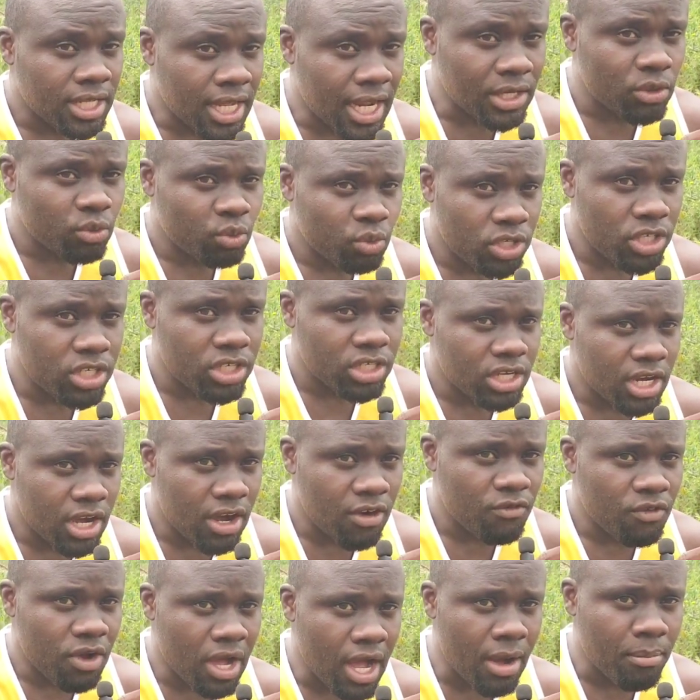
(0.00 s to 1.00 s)
That will
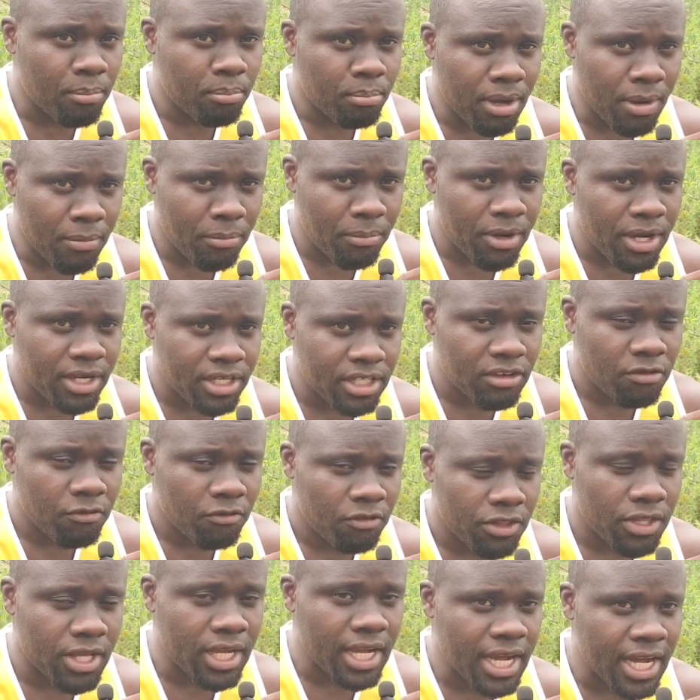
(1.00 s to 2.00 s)
serve a purpose
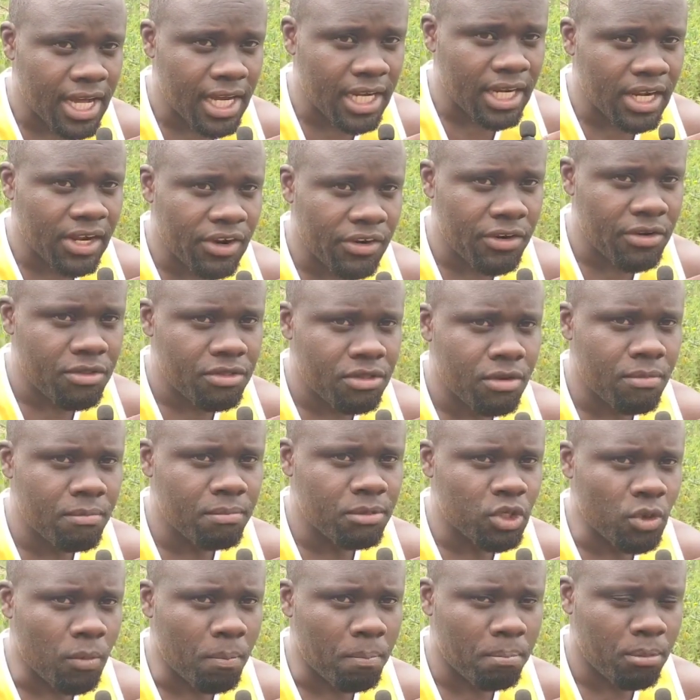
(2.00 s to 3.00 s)
for the algorithm
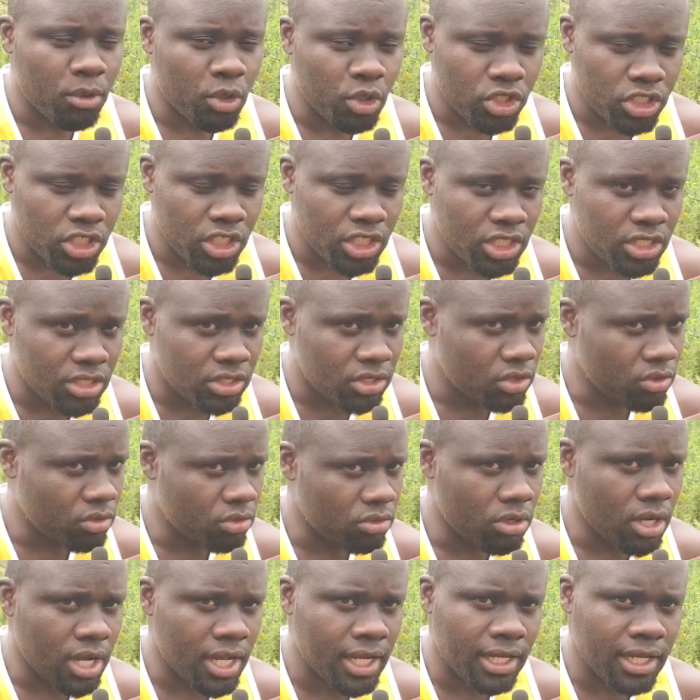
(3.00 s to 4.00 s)
to push it
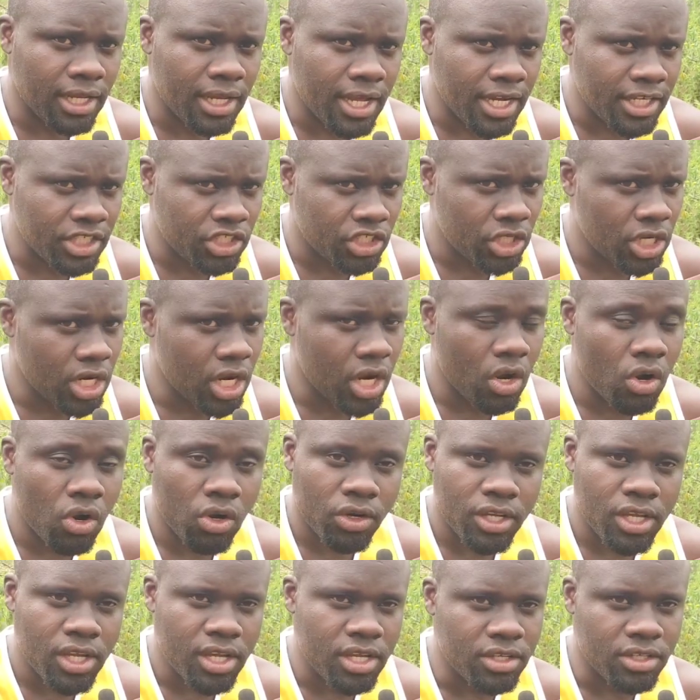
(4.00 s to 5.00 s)
to a larger
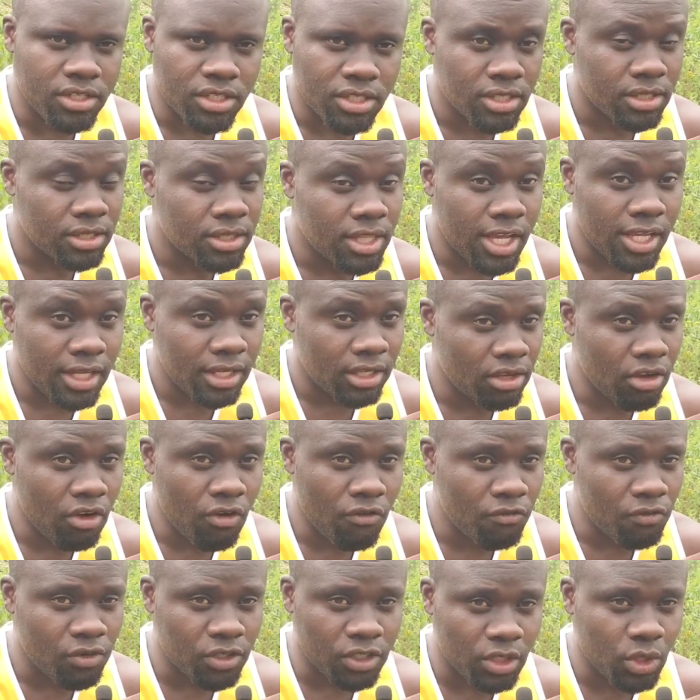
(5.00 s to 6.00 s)
audience. Thank
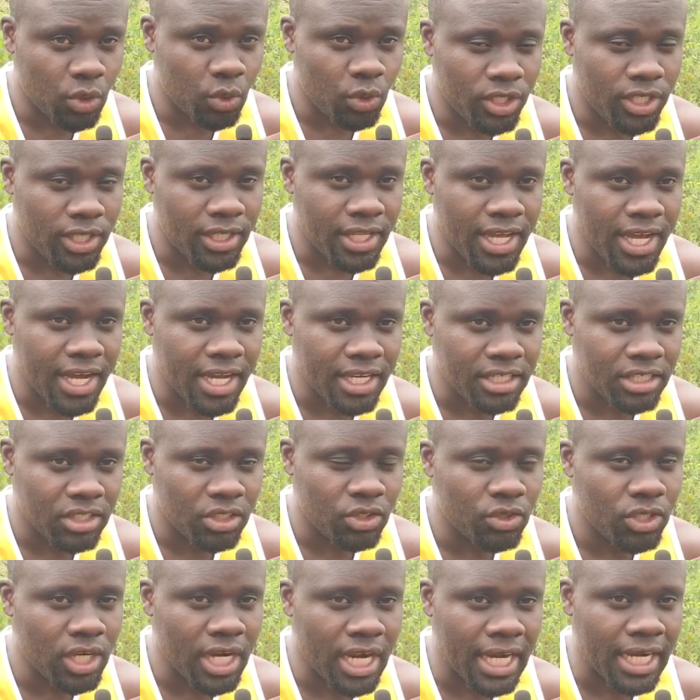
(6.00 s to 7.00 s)
you for doing that.
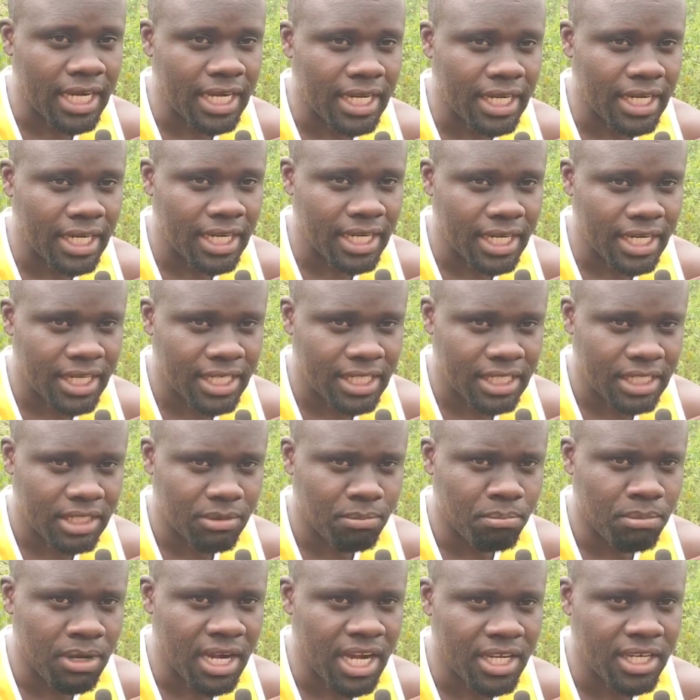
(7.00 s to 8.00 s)
You are great,
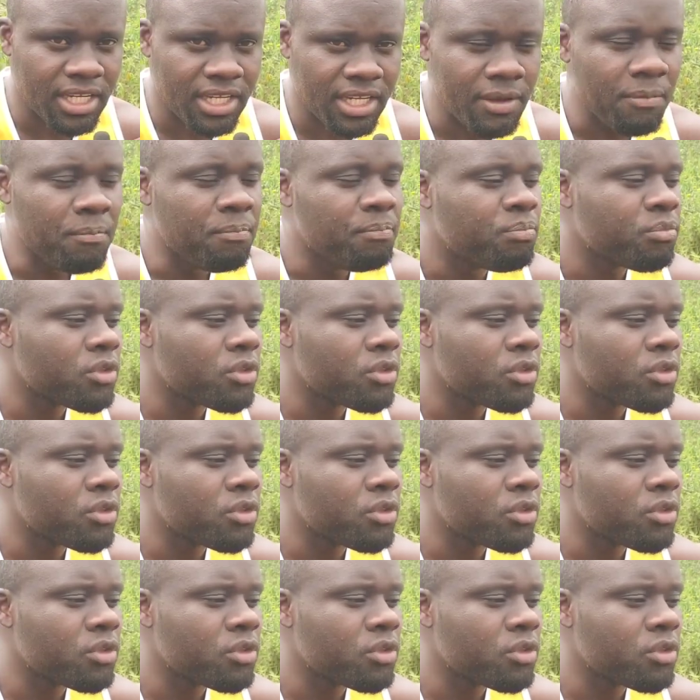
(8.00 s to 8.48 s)
buddy.